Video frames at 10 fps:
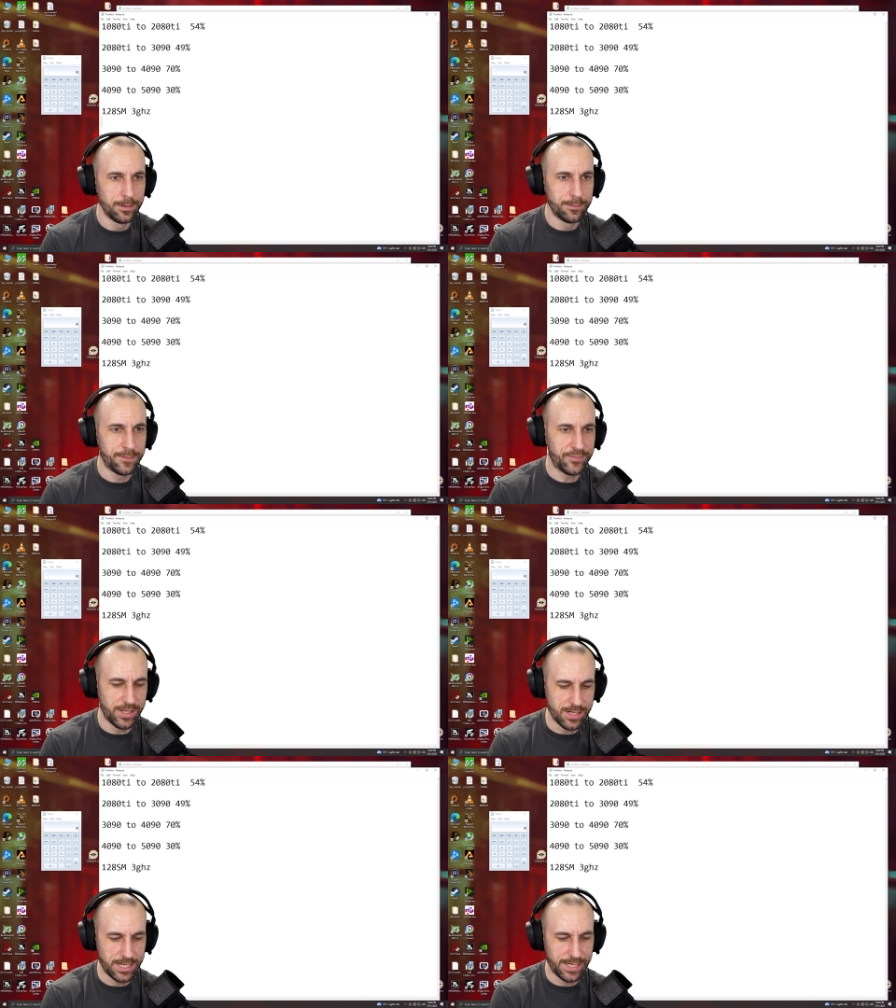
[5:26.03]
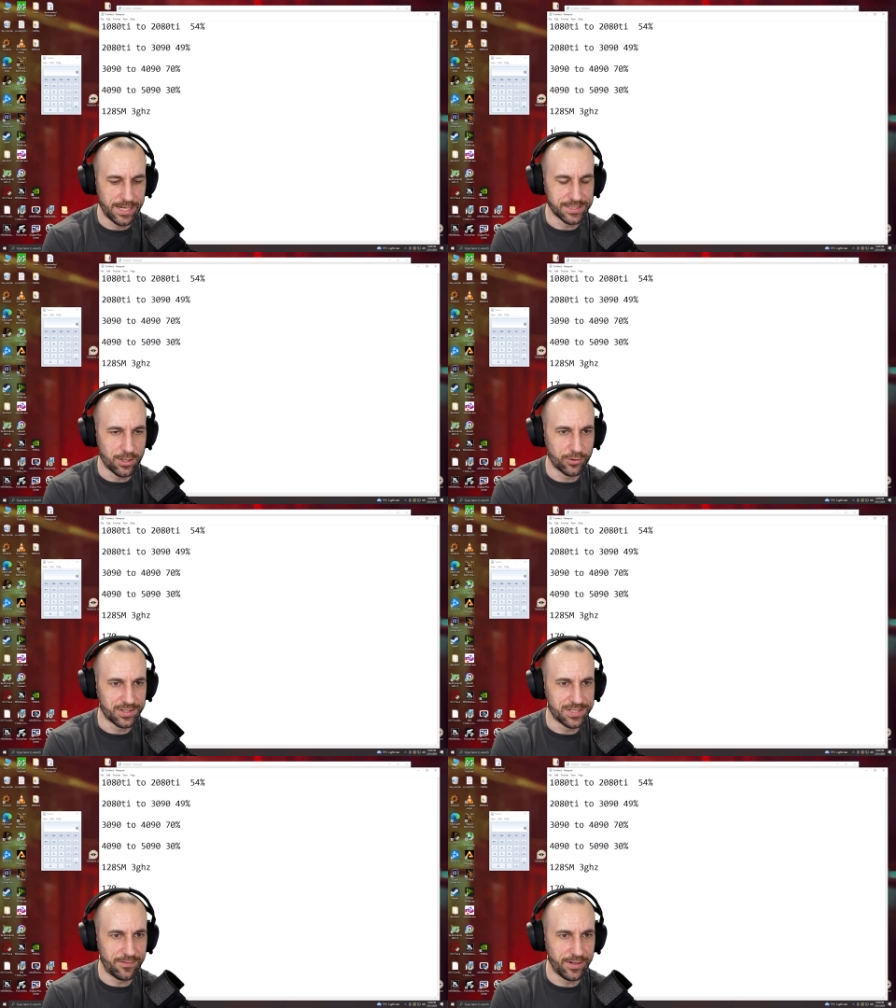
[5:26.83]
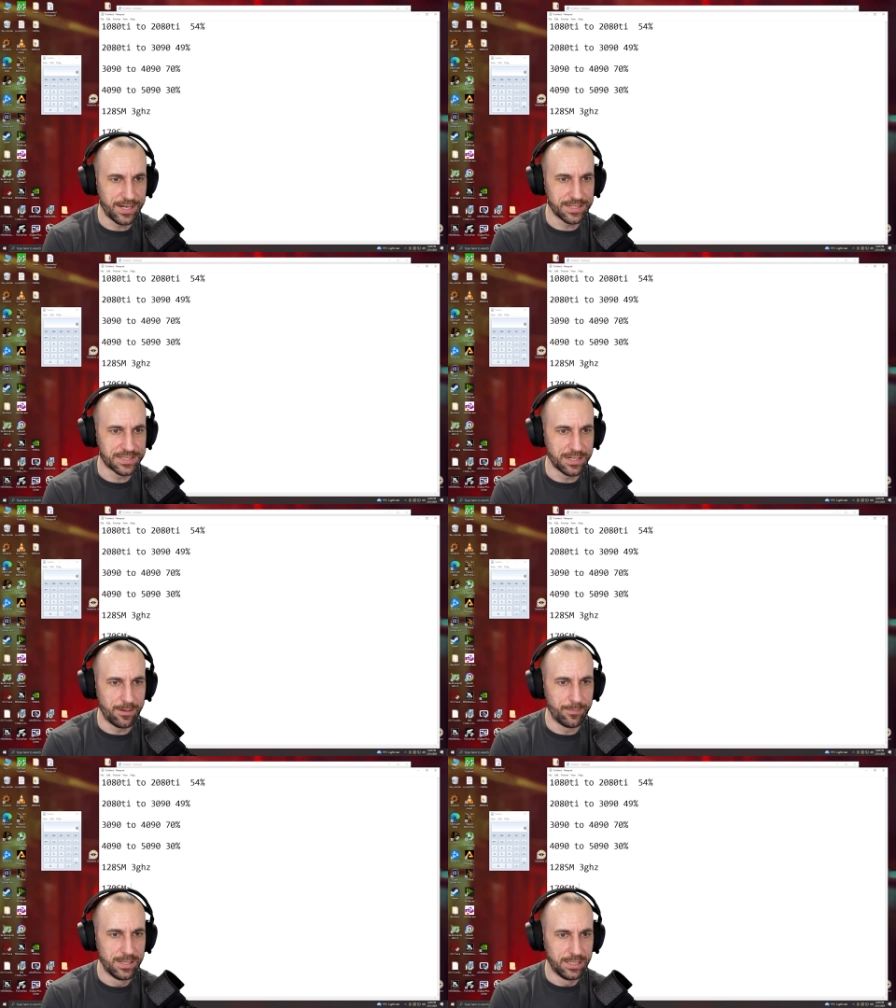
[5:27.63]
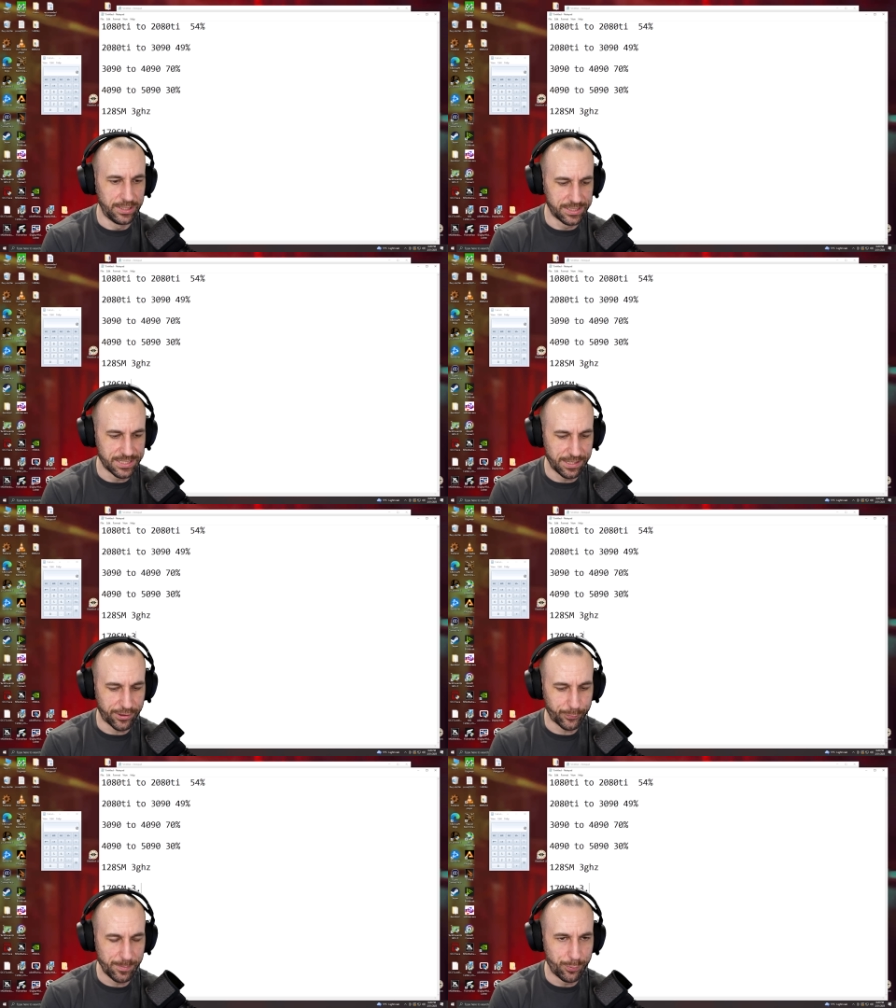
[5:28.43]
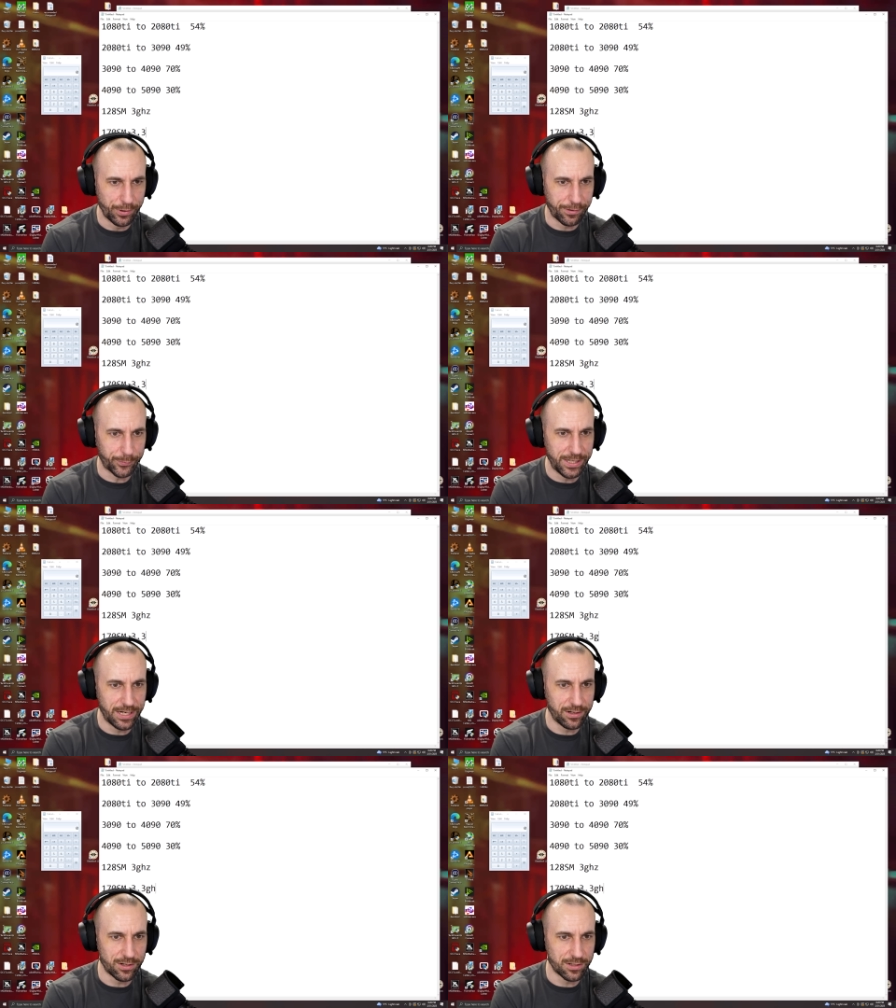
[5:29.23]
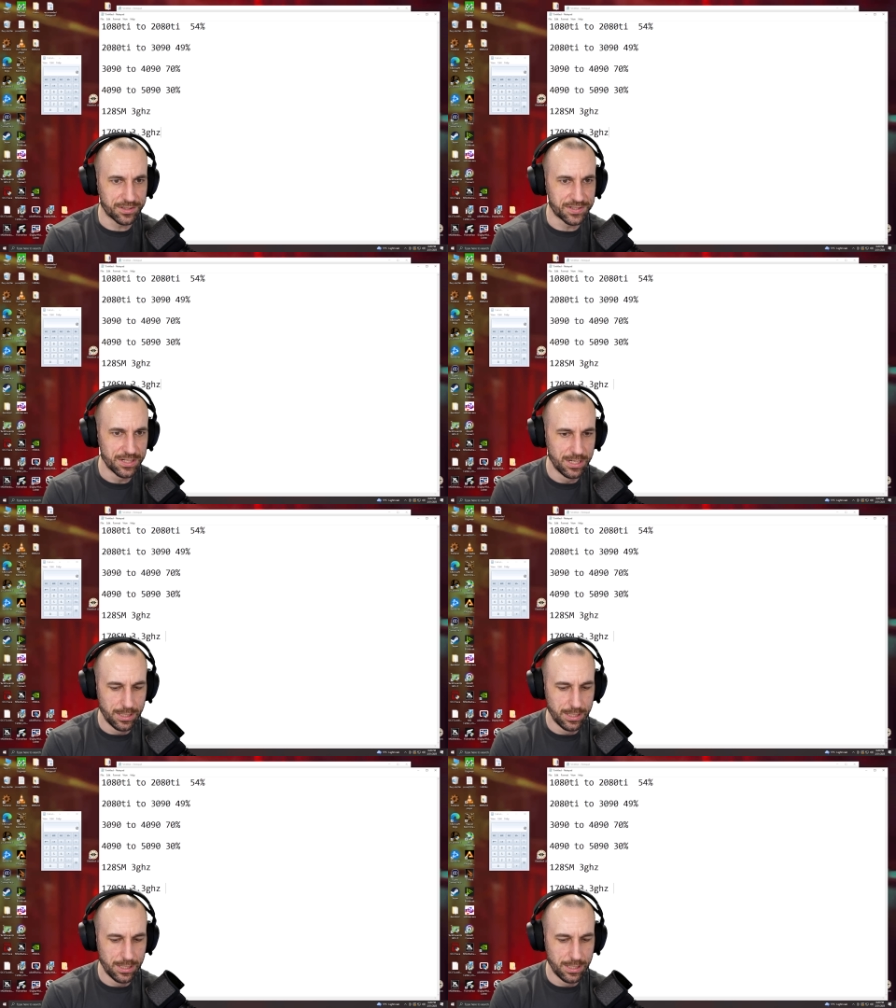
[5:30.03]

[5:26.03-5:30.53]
5090 has 170 SM, let's say 3.3 gigahertz,